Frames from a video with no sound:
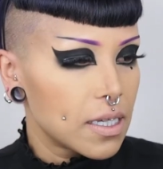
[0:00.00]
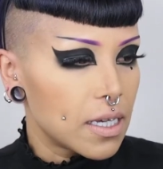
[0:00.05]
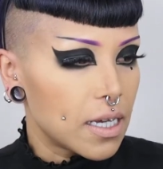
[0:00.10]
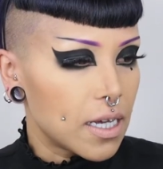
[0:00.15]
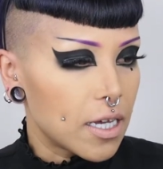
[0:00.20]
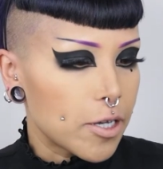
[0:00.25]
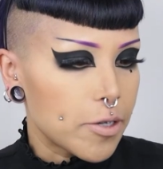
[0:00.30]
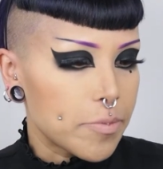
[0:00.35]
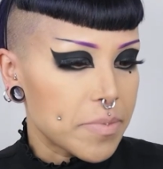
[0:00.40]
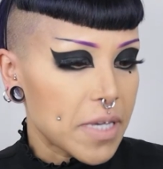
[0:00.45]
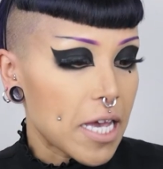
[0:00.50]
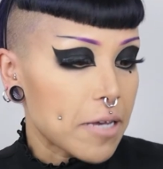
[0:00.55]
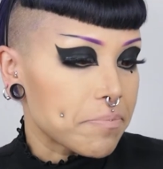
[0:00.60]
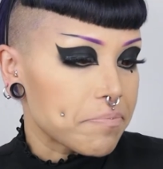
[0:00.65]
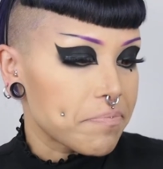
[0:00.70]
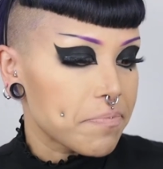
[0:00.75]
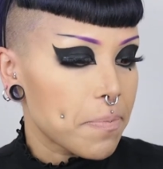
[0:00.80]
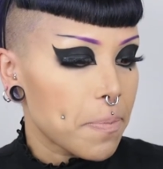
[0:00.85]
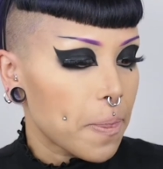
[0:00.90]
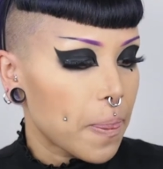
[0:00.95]
Um, yeah,
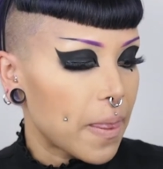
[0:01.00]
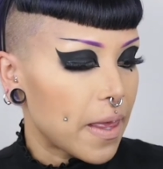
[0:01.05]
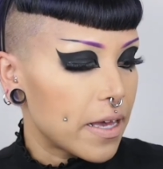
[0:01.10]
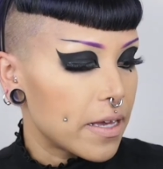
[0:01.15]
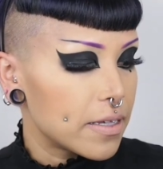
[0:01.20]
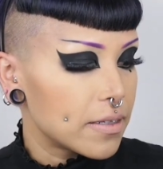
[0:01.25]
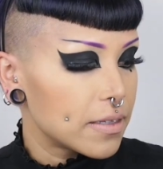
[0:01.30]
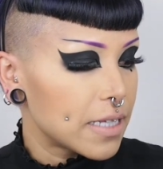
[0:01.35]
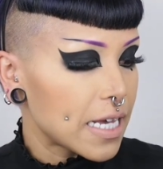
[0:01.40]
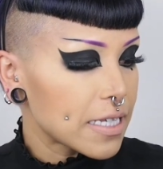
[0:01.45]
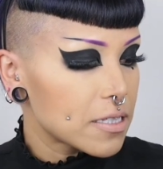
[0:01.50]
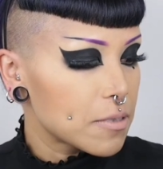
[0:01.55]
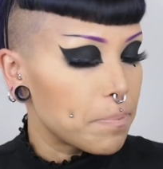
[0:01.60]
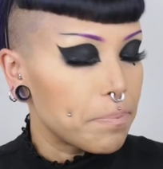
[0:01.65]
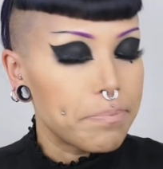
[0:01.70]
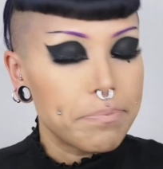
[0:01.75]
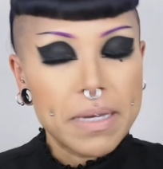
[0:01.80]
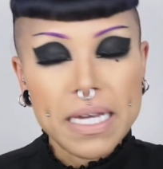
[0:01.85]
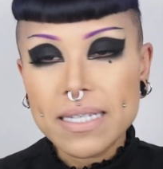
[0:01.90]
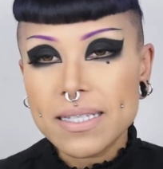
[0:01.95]
and that's
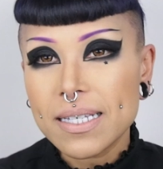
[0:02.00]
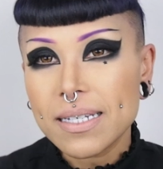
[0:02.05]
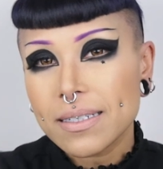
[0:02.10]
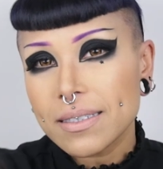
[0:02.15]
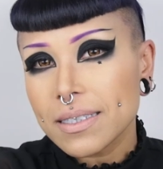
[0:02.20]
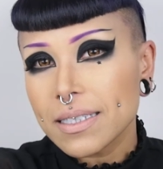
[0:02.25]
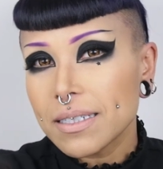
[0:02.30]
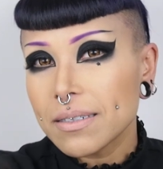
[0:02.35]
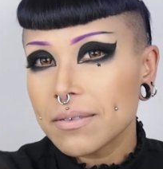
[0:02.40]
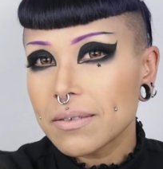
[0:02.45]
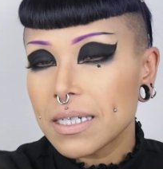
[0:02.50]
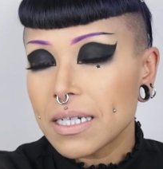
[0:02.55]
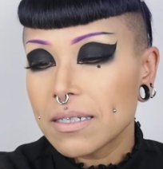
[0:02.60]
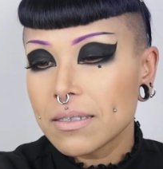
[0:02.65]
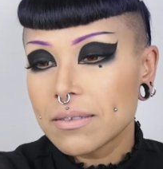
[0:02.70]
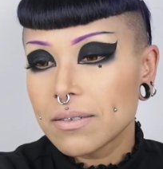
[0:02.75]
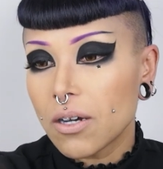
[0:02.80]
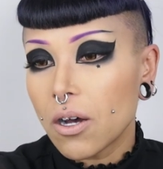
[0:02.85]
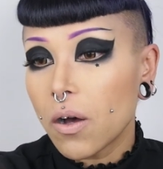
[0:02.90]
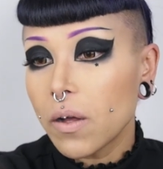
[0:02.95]
basically
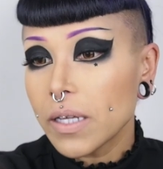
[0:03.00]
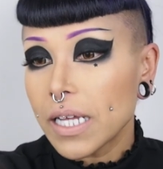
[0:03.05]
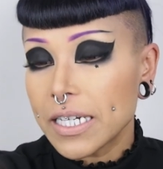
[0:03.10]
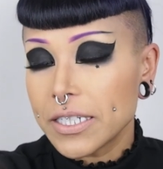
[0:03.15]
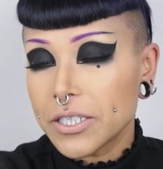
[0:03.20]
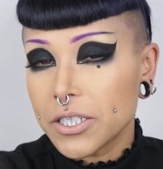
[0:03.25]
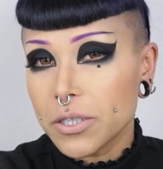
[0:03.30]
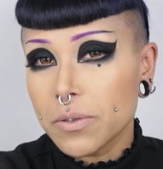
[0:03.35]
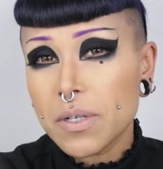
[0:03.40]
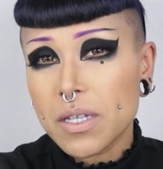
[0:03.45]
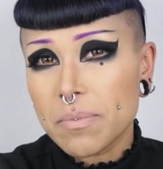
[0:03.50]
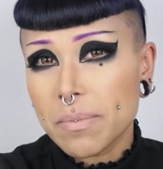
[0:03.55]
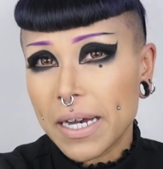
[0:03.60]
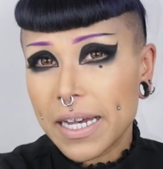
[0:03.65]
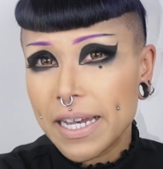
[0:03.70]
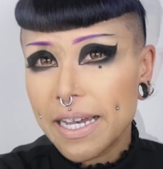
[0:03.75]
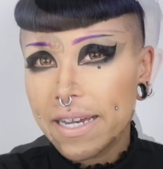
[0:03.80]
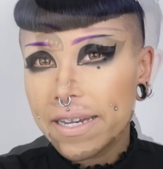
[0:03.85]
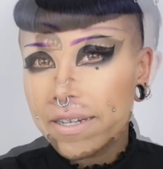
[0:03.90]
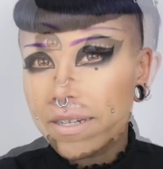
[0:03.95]
all I do with my
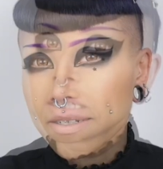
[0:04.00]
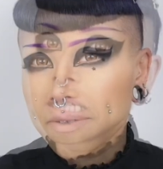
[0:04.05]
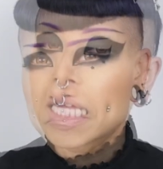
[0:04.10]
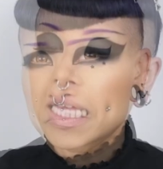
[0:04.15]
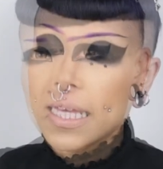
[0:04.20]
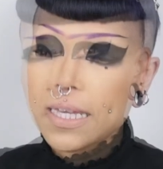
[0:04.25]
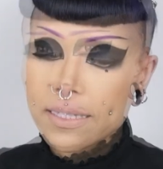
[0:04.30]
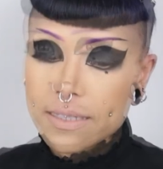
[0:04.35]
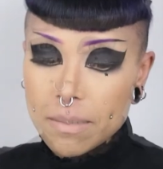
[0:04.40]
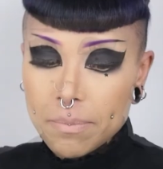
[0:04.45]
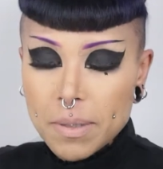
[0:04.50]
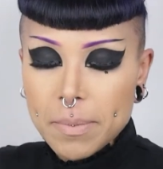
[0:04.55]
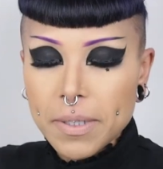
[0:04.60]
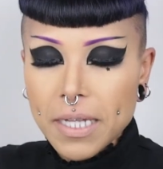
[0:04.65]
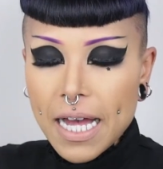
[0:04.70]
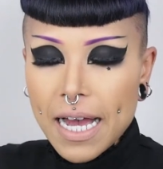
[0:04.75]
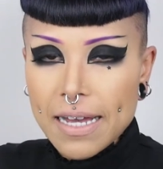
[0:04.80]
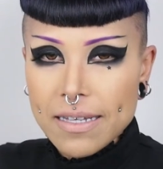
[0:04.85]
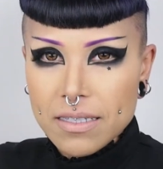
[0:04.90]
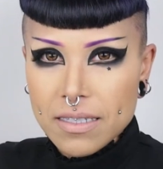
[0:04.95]
hair. Some people
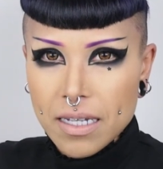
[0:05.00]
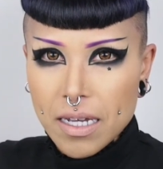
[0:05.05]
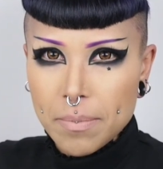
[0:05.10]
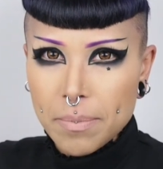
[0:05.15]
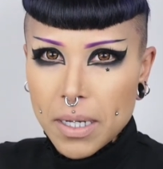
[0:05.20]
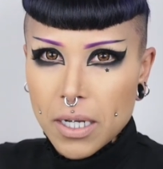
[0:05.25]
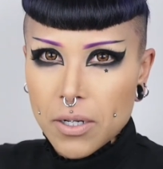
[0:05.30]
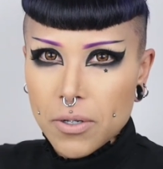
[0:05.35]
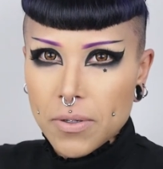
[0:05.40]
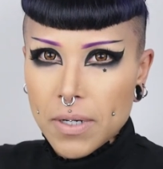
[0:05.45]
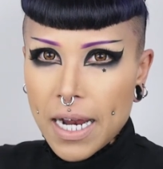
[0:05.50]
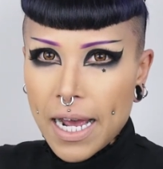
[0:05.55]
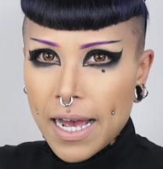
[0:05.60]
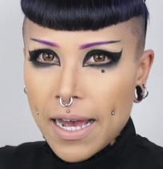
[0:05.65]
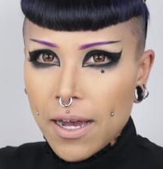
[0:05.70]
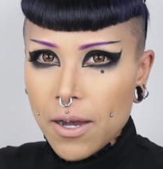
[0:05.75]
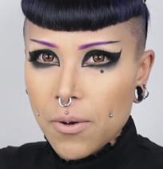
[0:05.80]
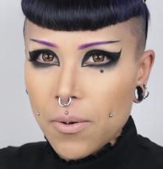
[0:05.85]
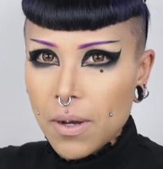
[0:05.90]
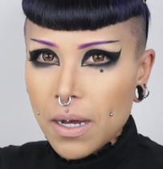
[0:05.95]
ask about
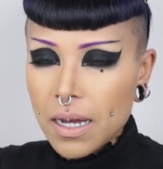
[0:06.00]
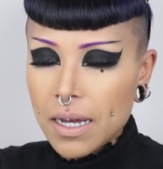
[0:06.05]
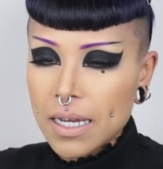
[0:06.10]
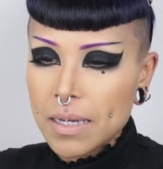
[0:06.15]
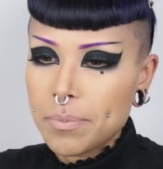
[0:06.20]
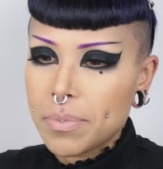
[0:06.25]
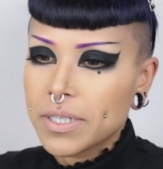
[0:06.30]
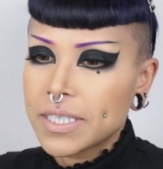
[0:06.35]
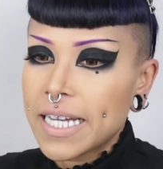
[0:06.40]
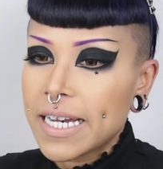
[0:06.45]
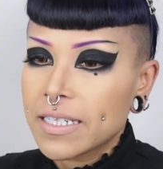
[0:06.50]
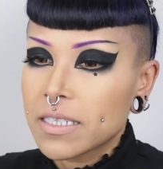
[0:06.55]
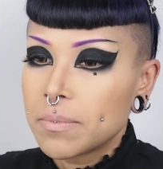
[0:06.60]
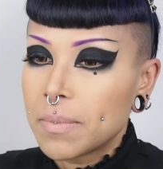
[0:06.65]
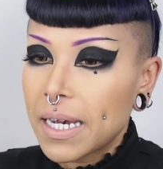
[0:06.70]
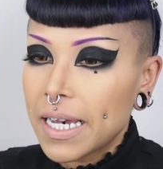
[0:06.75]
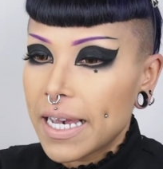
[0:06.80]
how I protect my